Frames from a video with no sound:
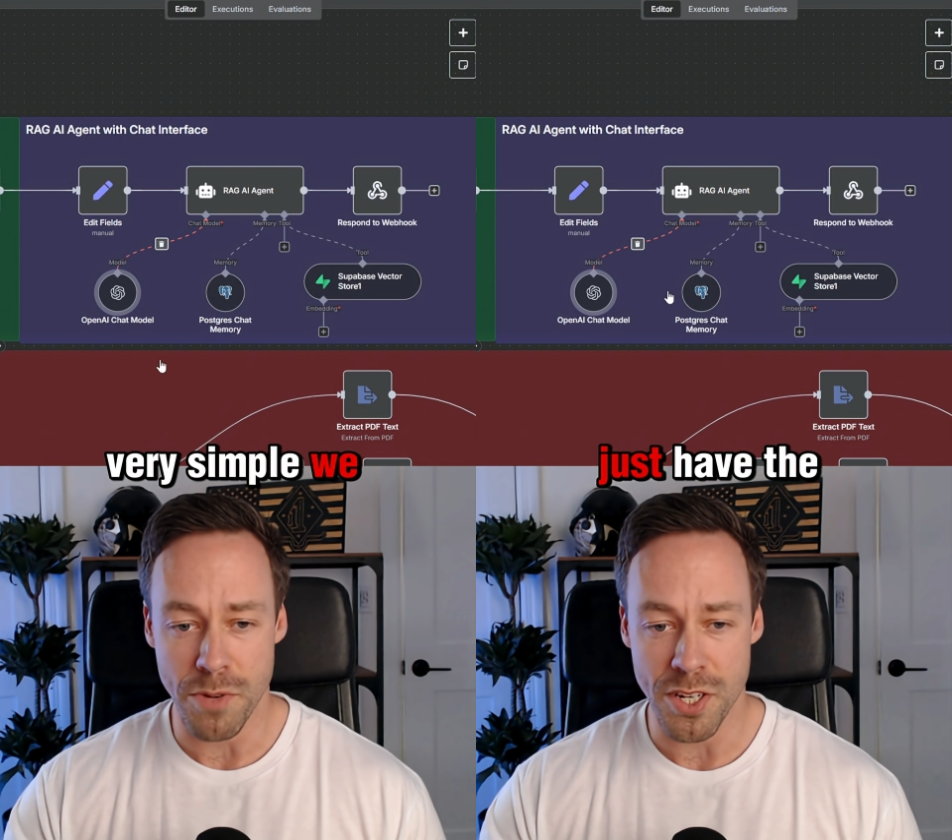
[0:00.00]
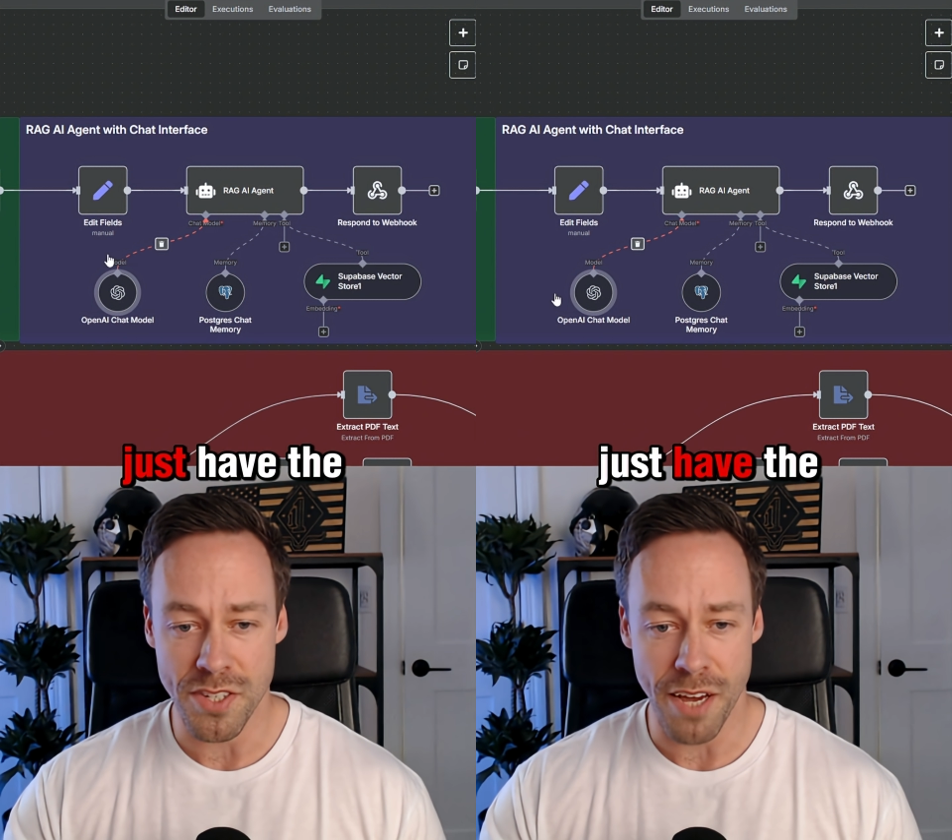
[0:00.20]

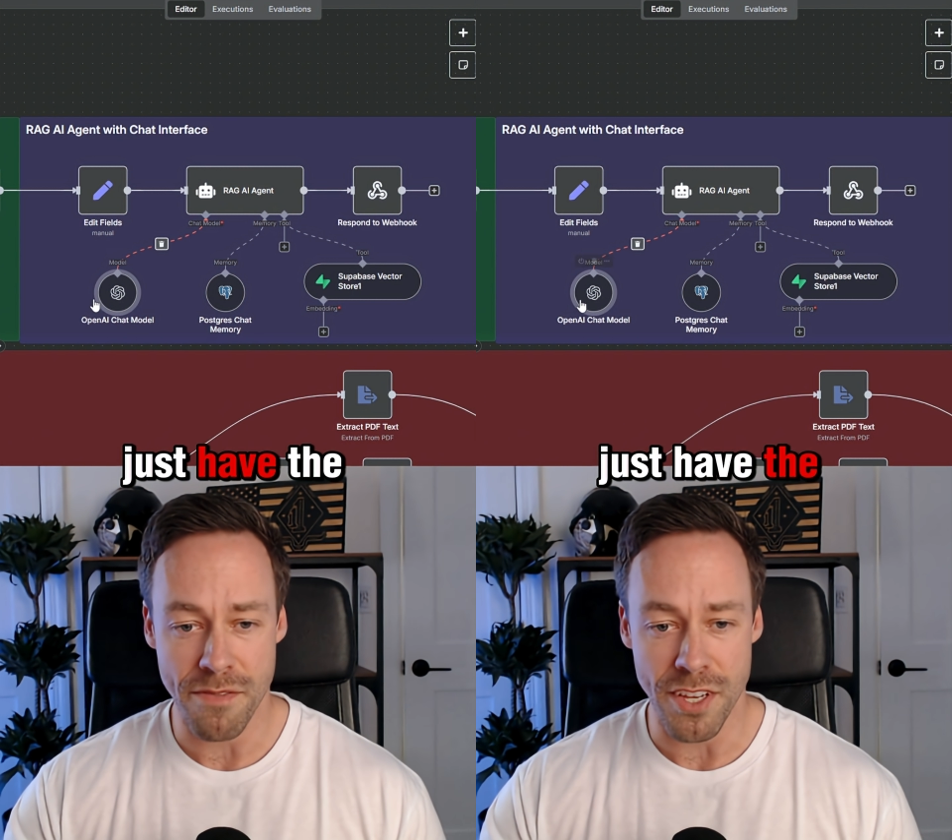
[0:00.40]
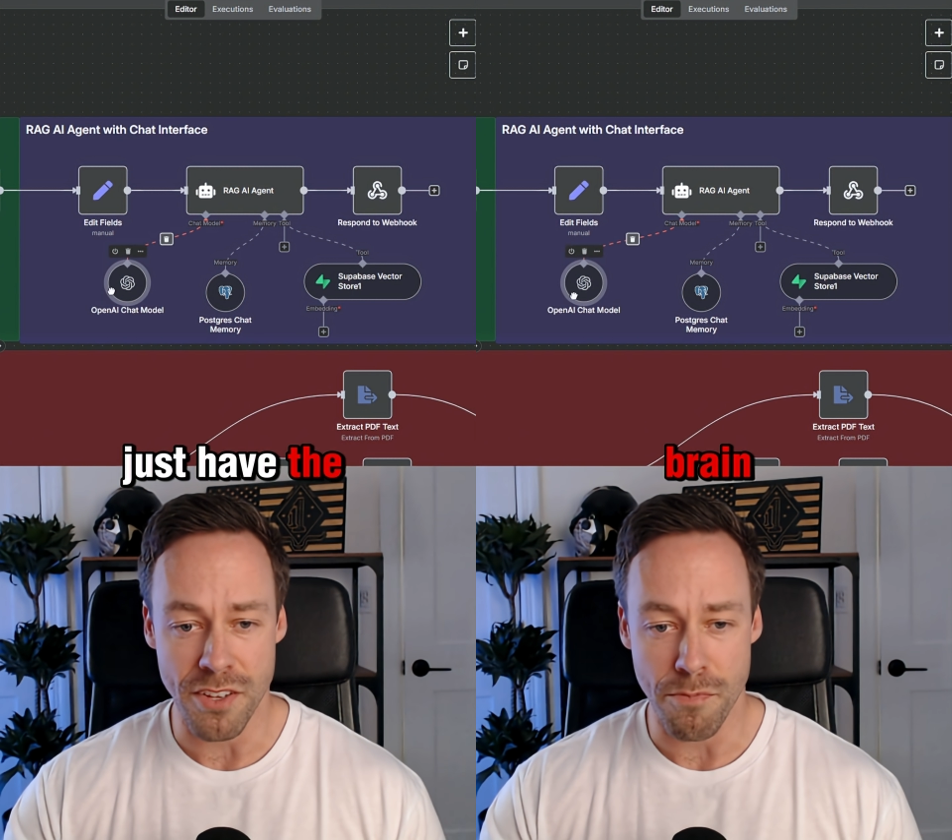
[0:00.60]
We just have
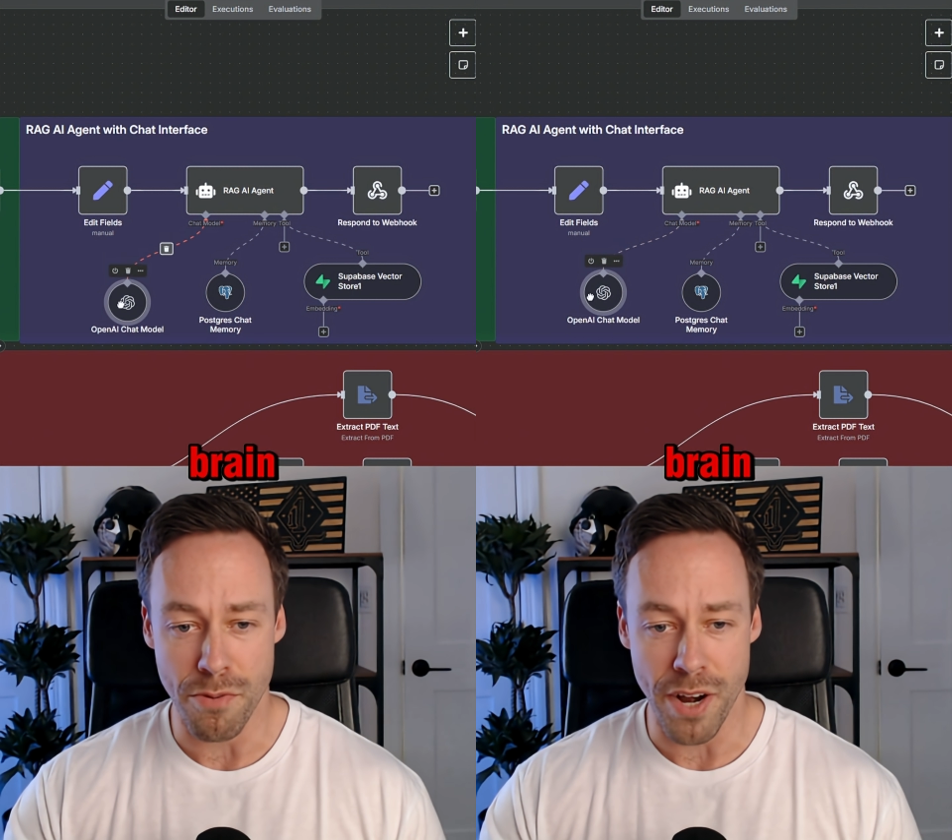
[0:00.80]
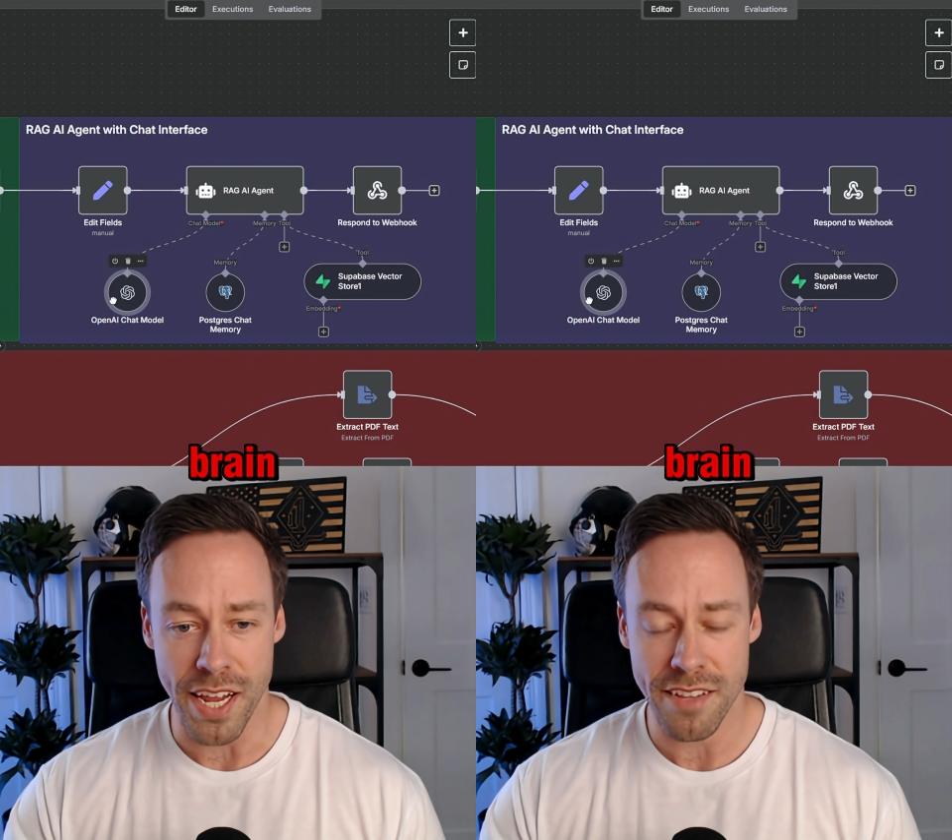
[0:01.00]
the
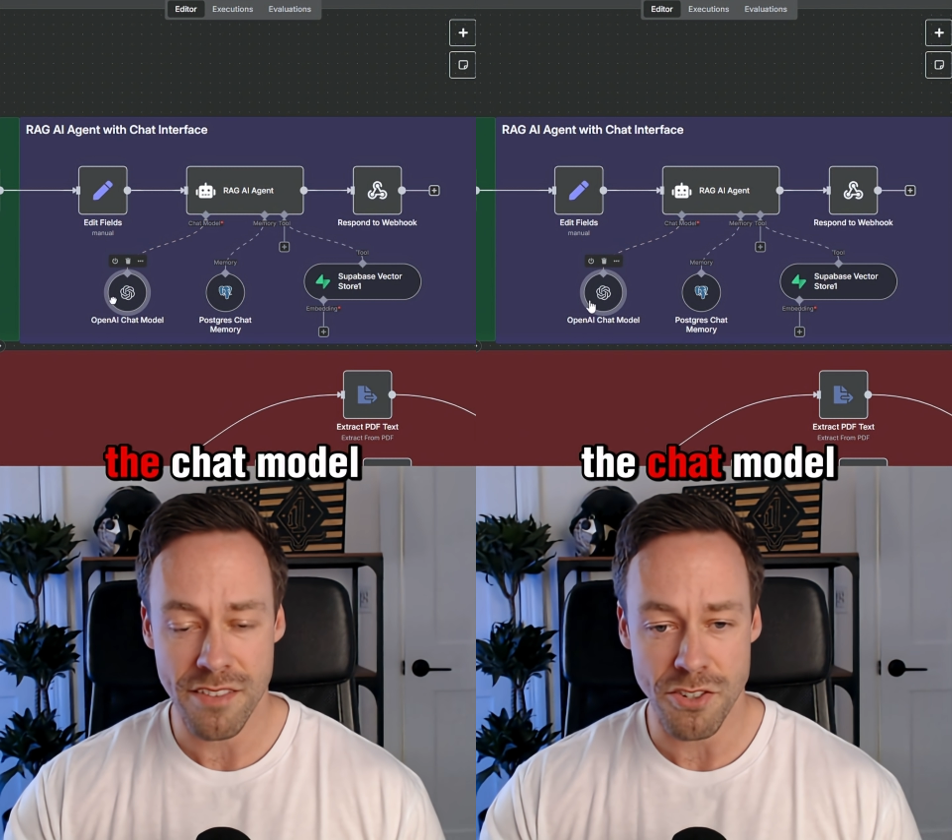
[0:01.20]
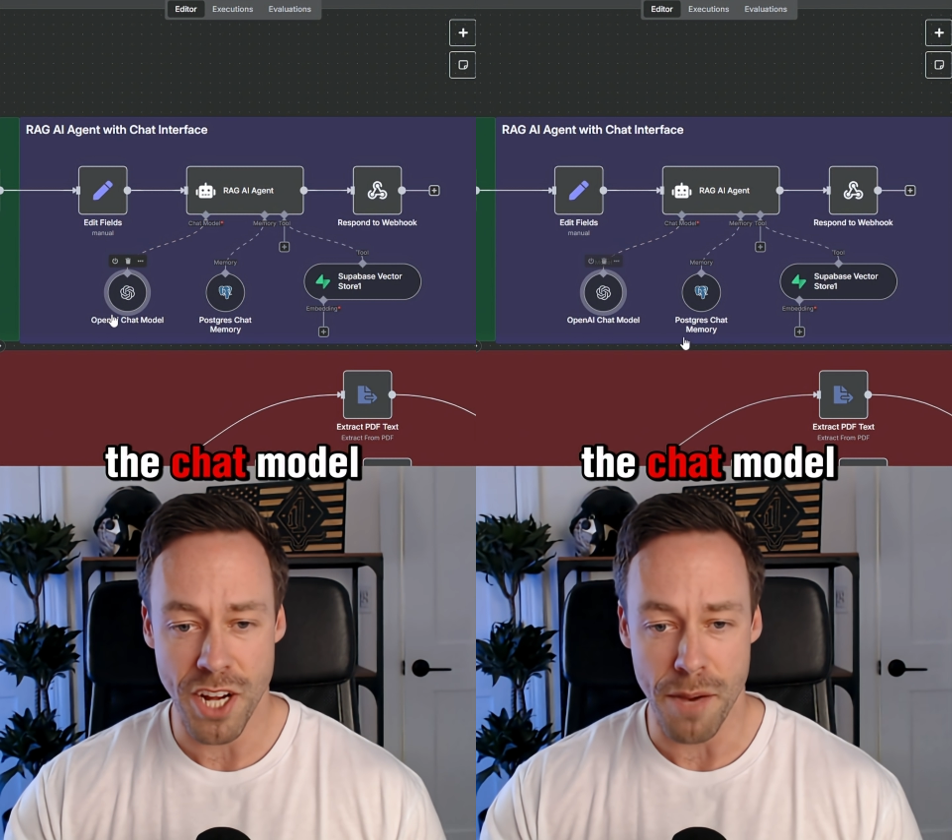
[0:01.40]
brain,
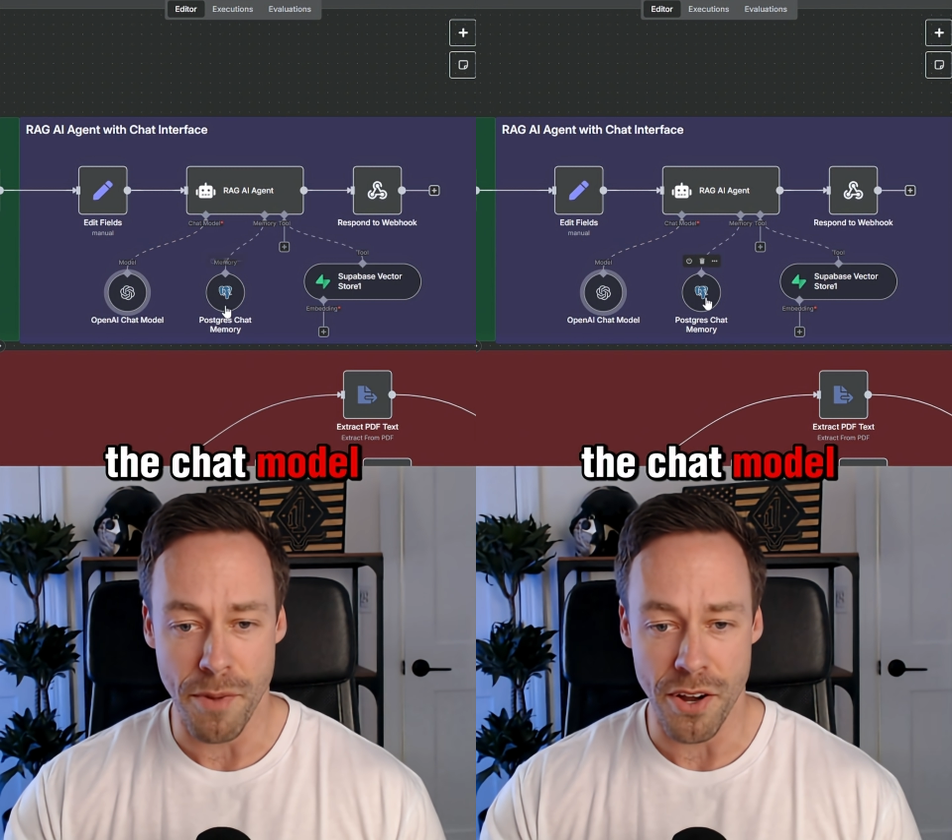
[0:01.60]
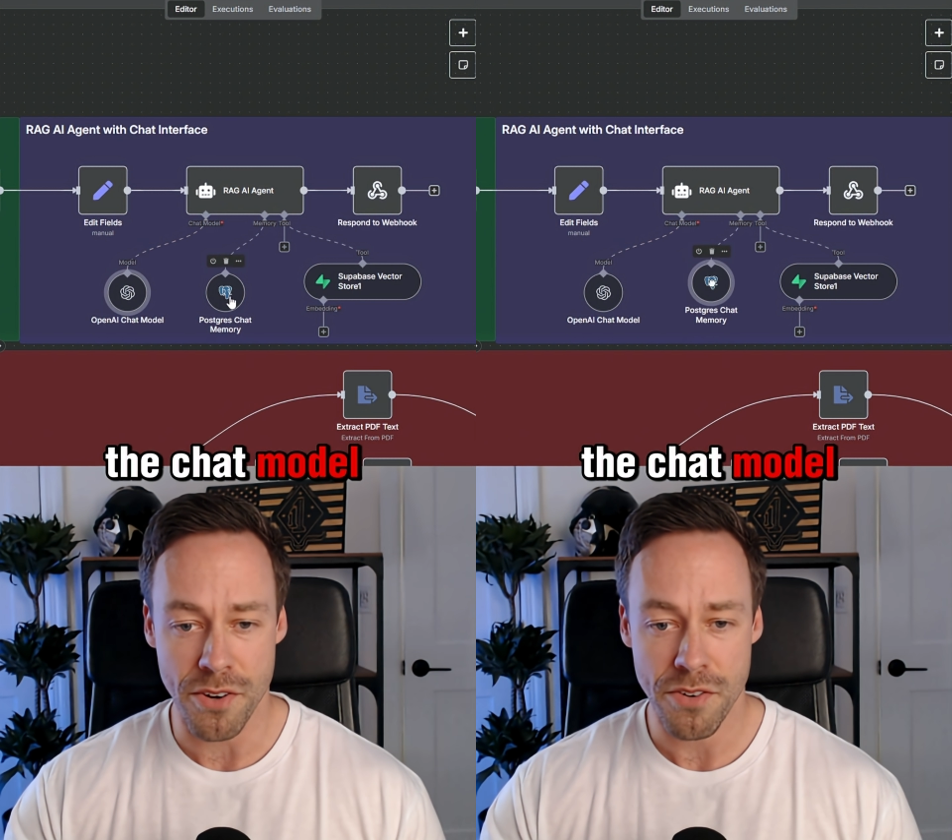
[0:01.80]
the chat
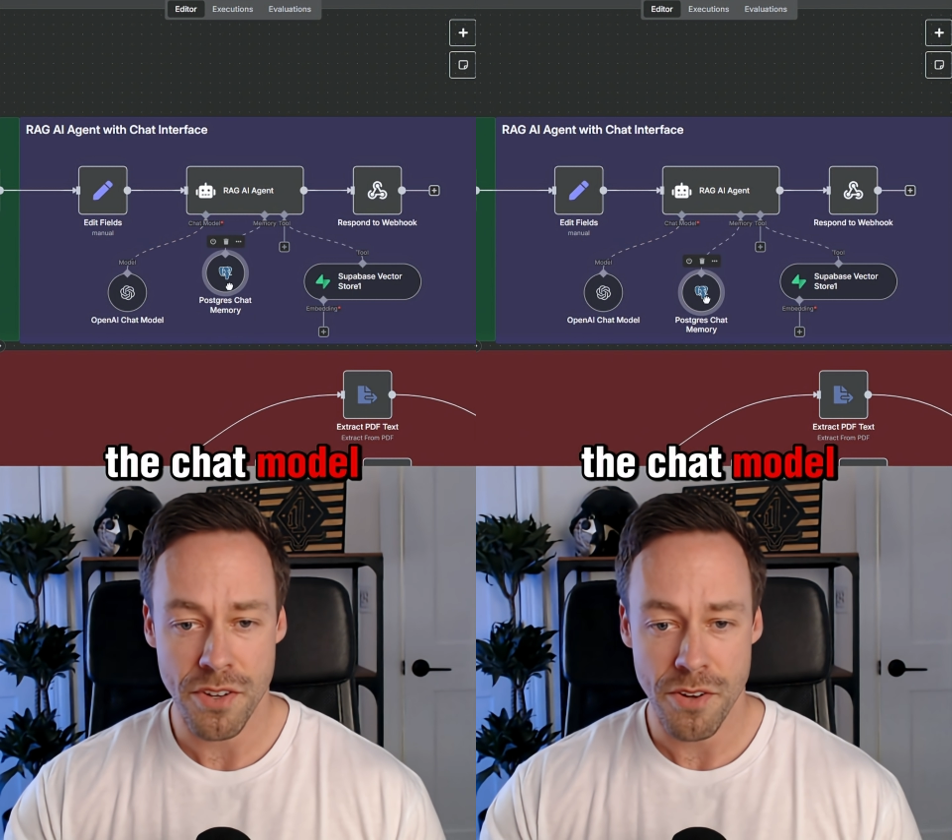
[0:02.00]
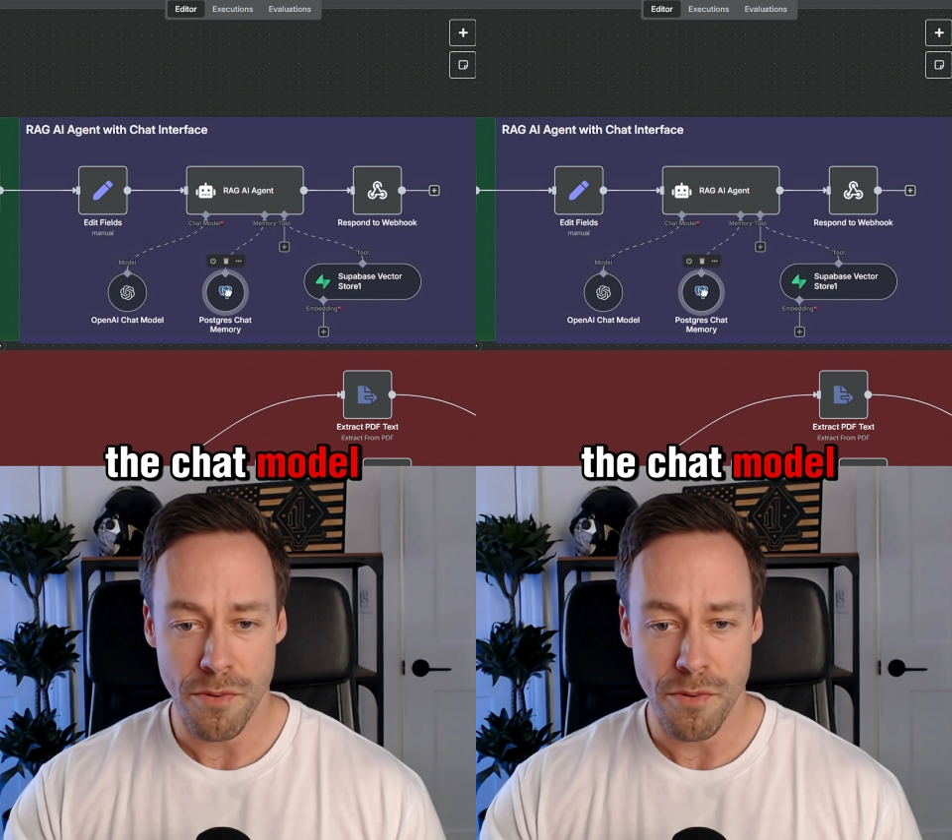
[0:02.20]
model,